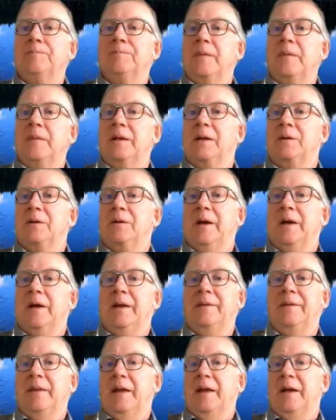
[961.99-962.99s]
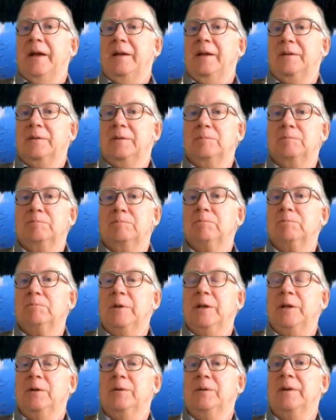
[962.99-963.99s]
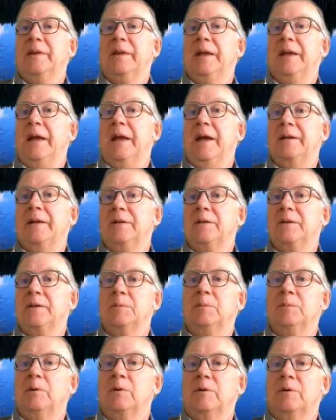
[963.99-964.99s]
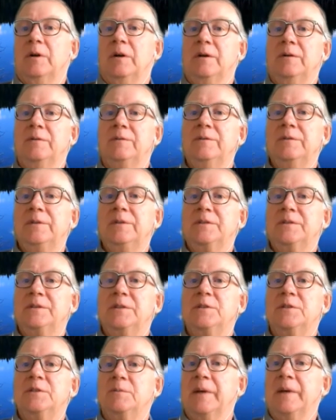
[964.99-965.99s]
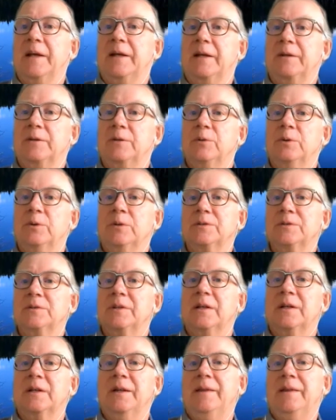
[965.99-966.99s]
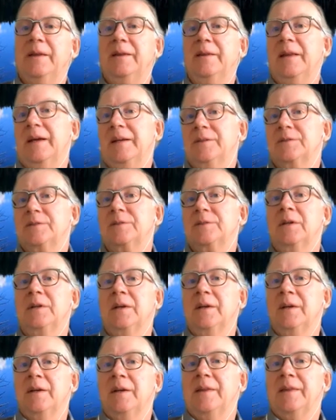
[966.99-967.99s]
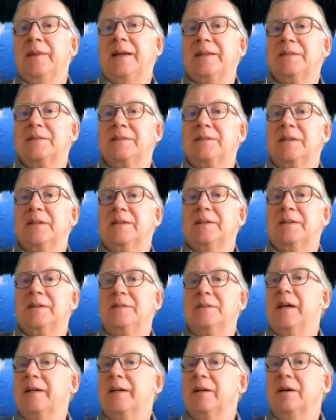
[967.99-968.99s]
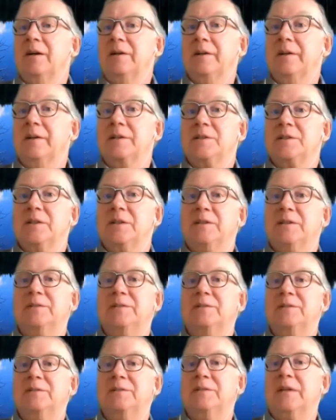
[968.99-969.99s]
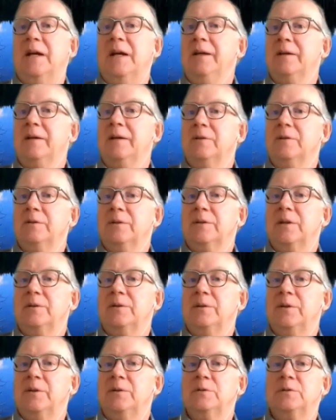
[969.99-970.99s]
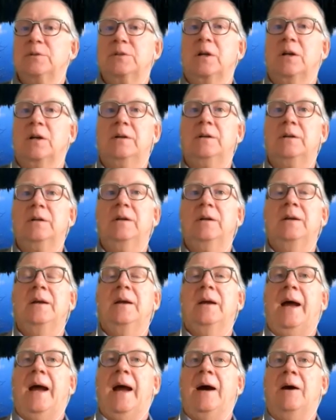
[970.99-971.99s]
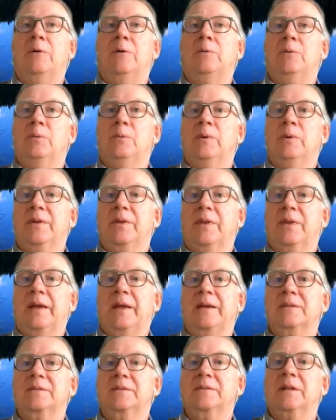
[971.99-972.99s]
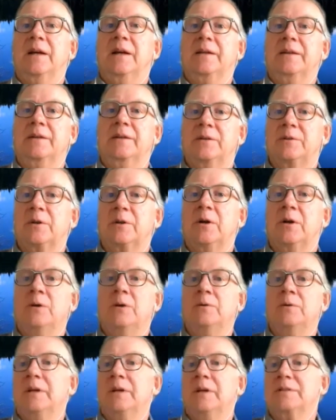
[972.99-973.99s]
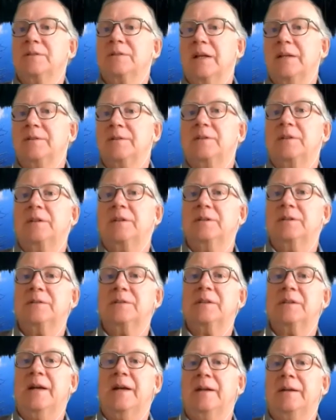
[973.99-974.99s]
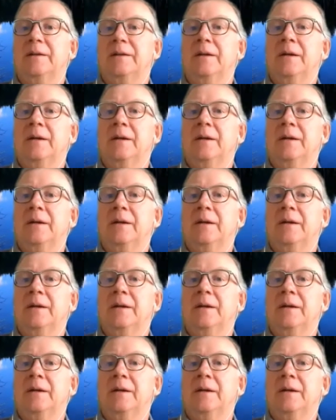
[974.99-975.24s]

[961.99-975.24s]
and then, in the end, to more of decision-making tools. And I think that's the technology cycle. You start out with things like the drone and sensors, and